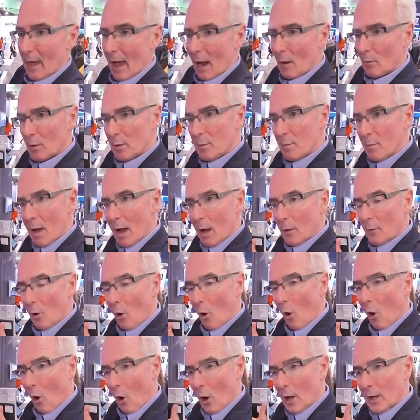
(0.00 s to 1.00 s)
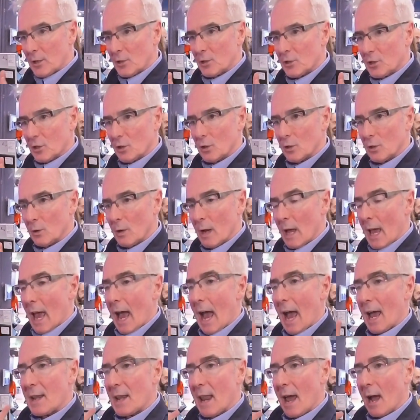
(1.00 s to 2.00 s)
that would mount onto,
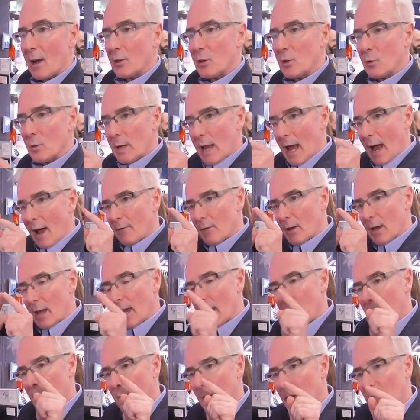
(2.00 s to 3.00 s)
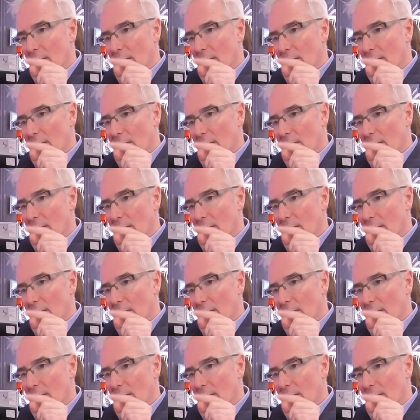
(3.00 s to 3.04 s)
and now you would have a